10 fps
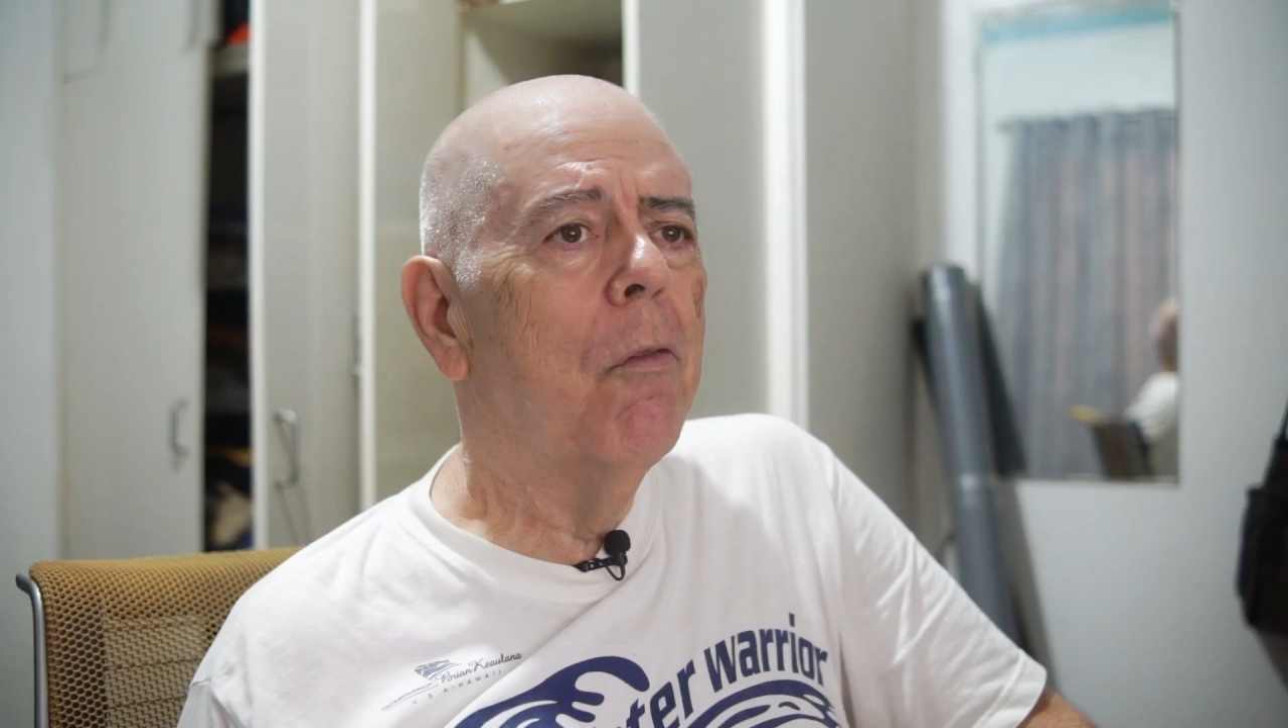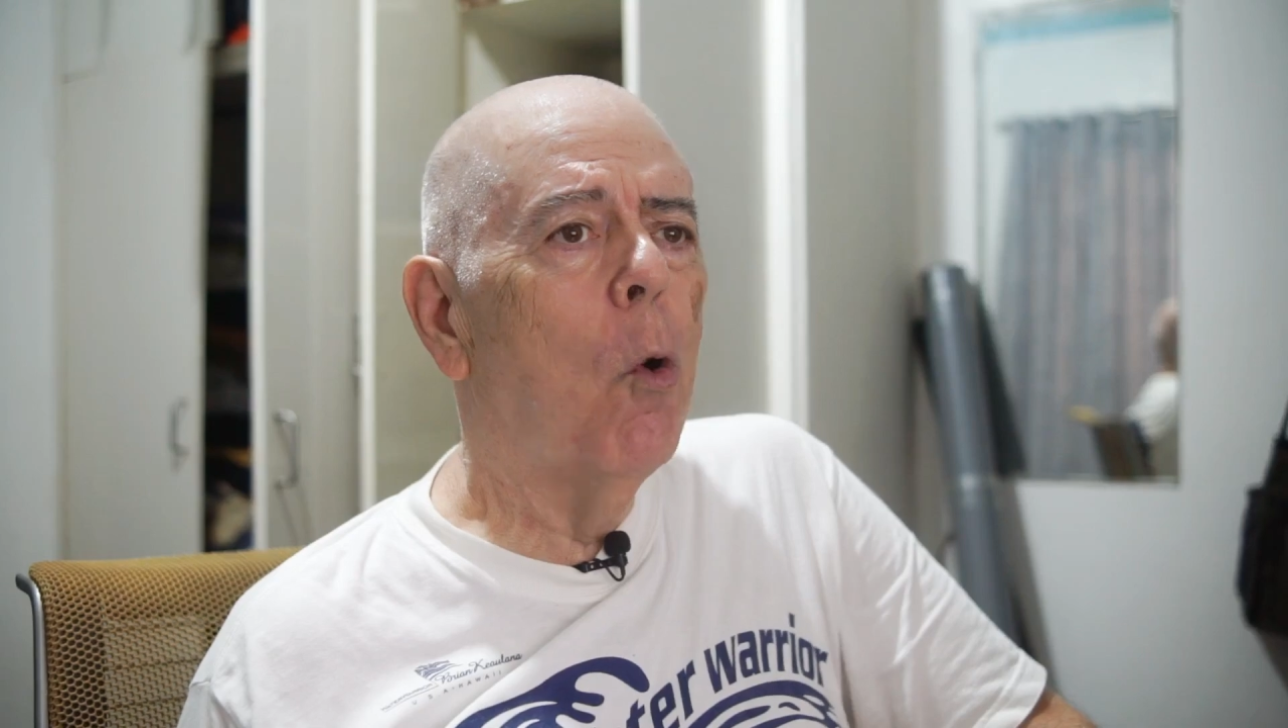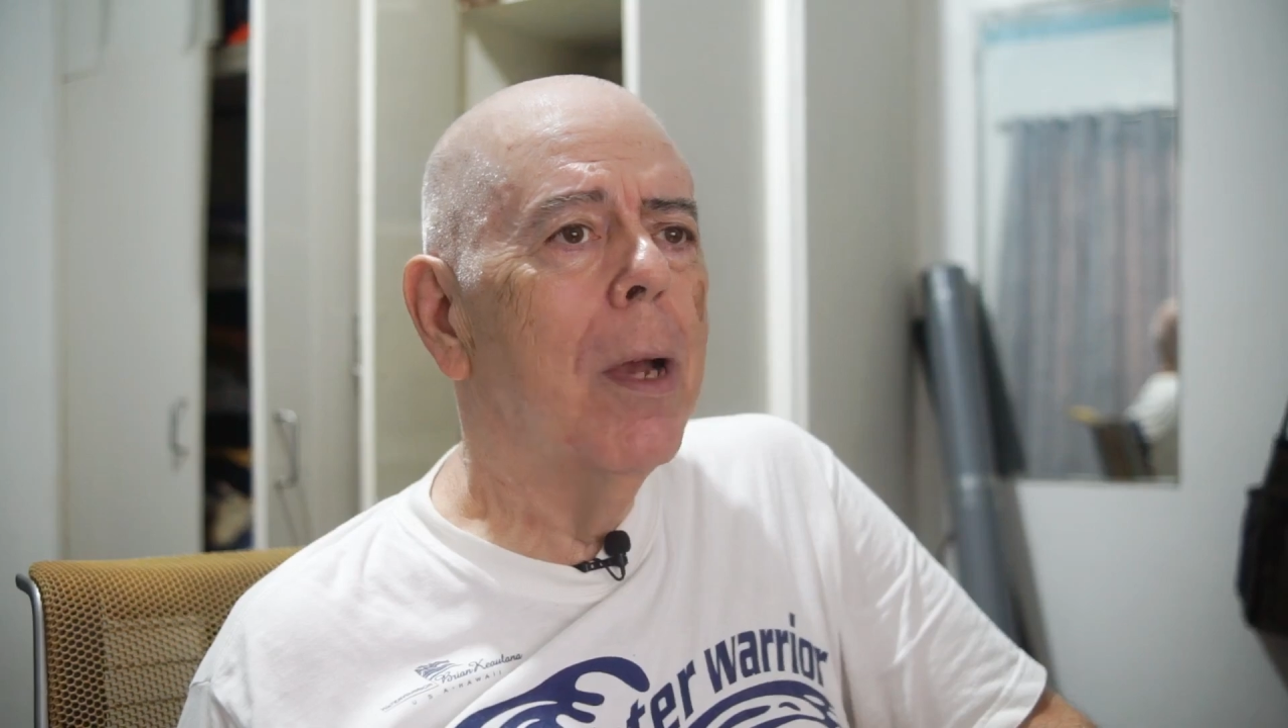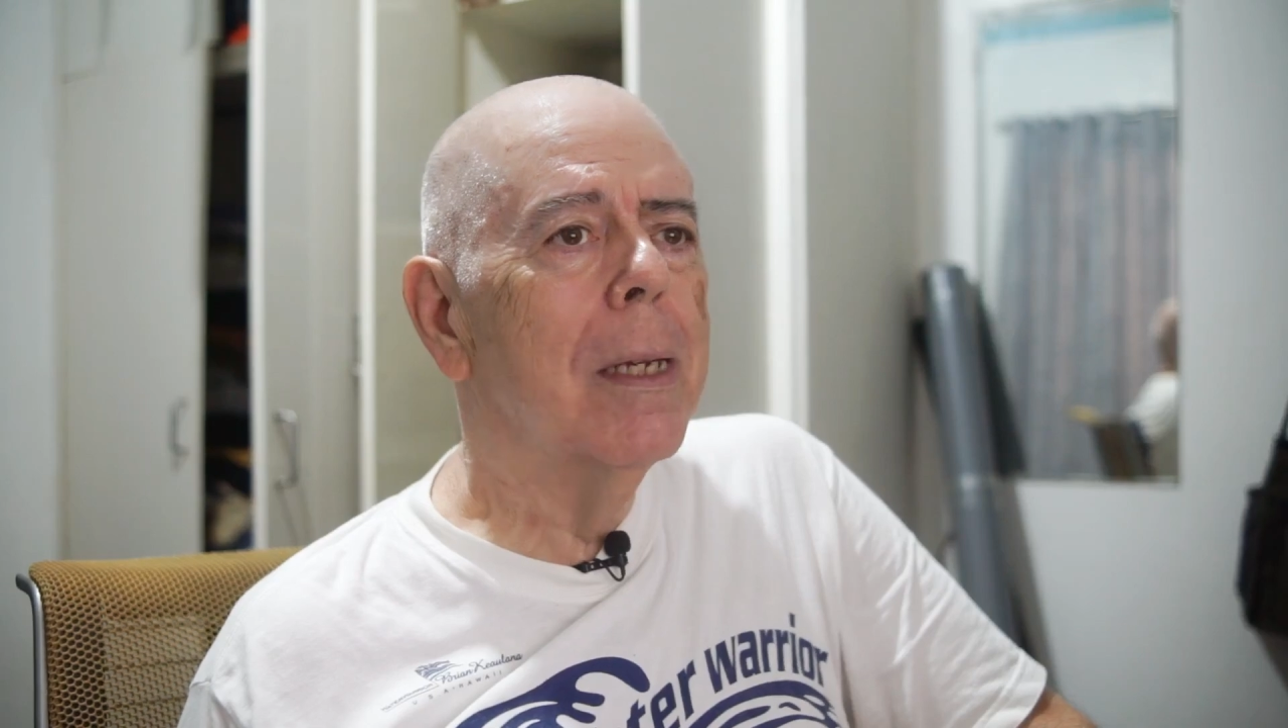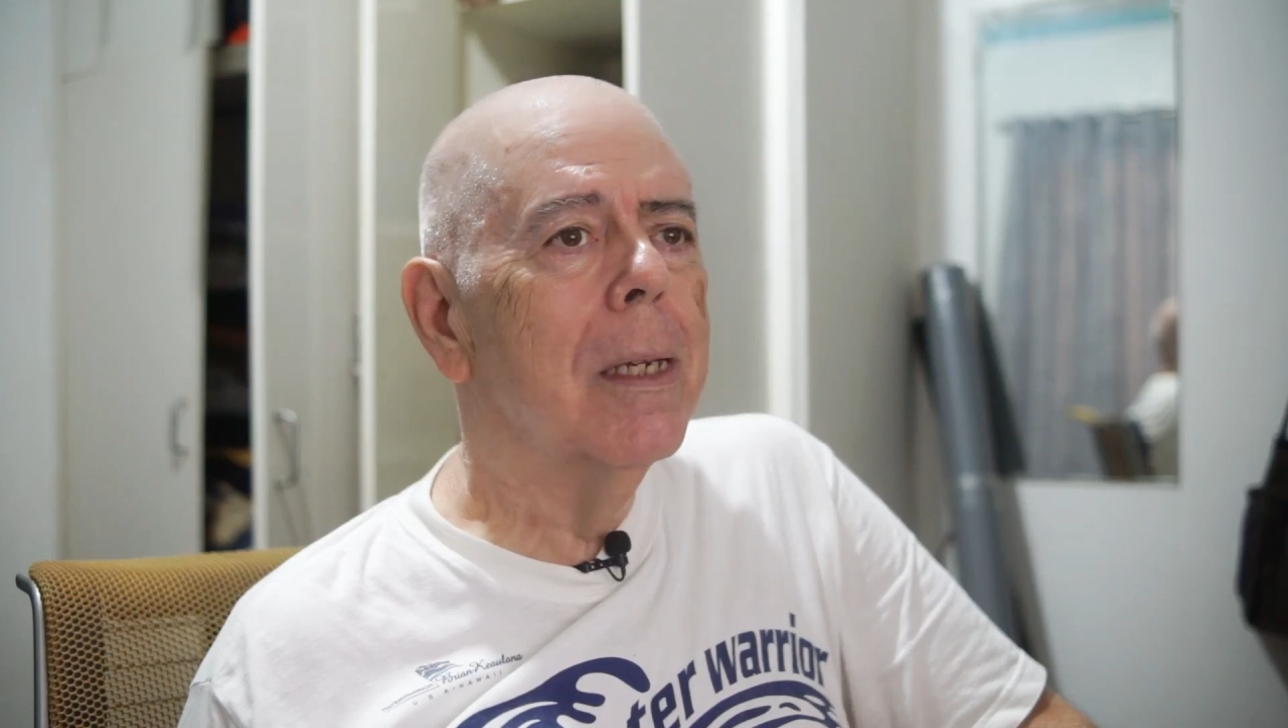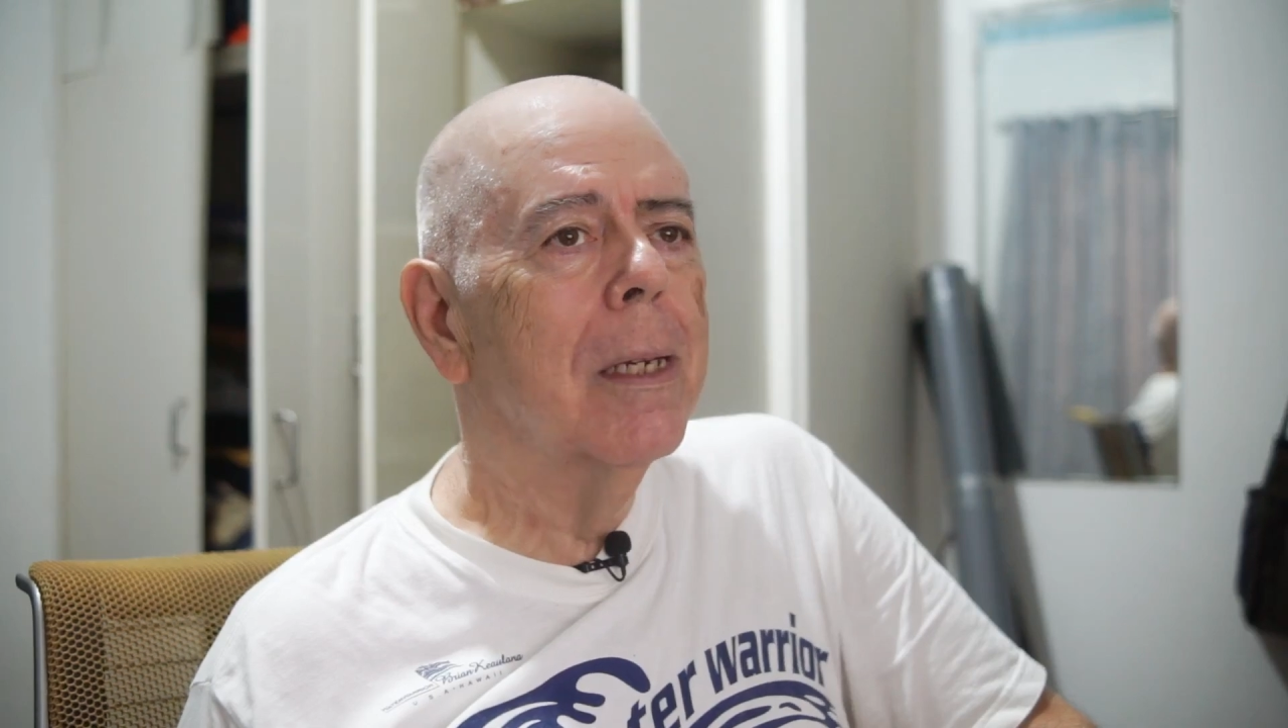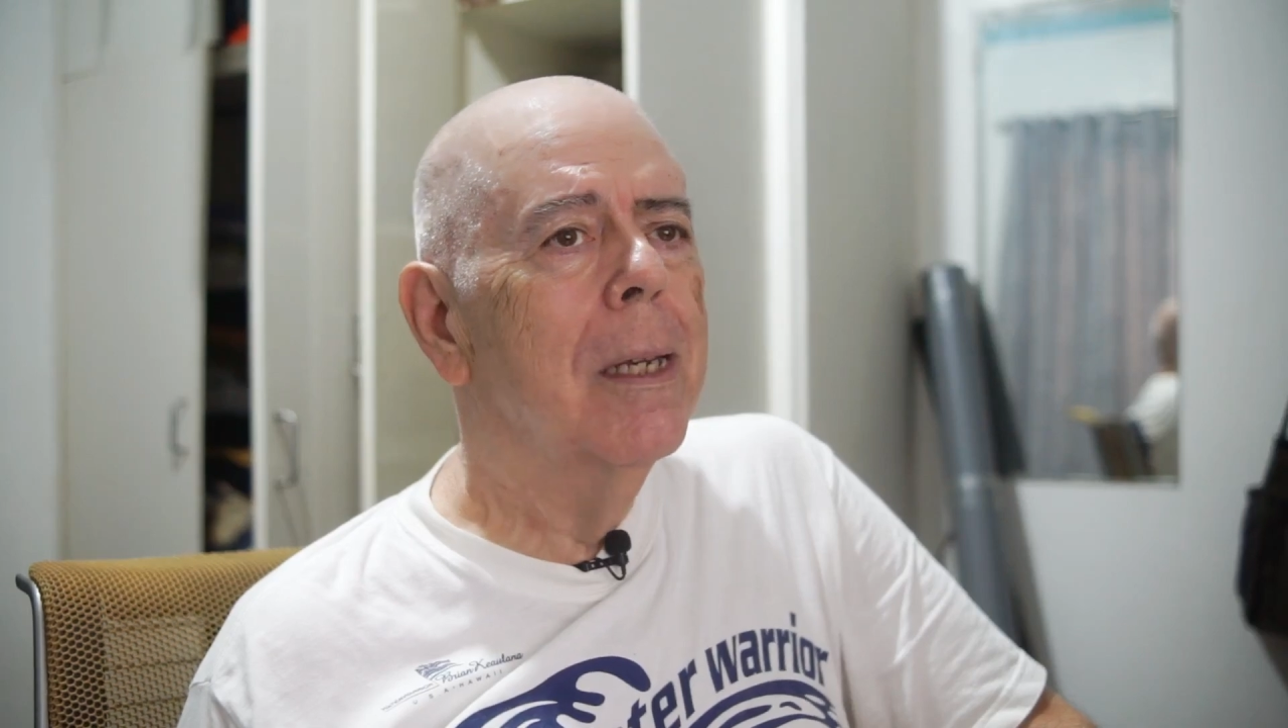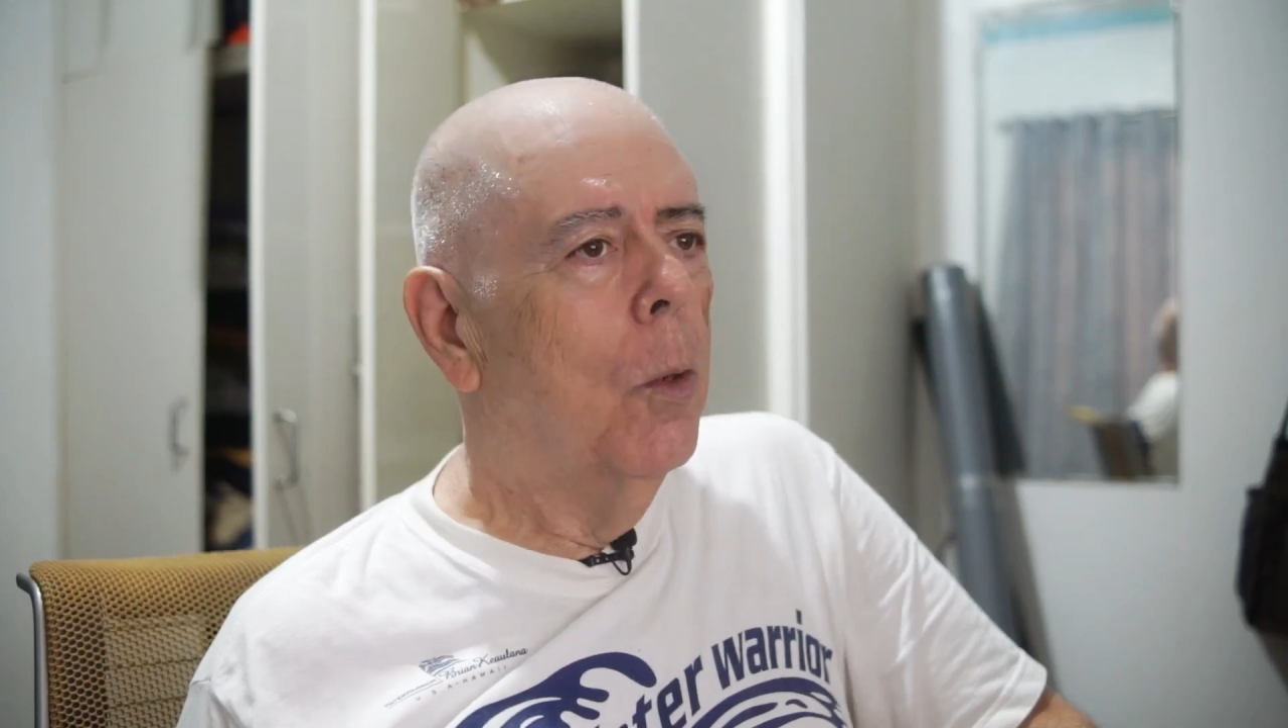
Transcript: voice.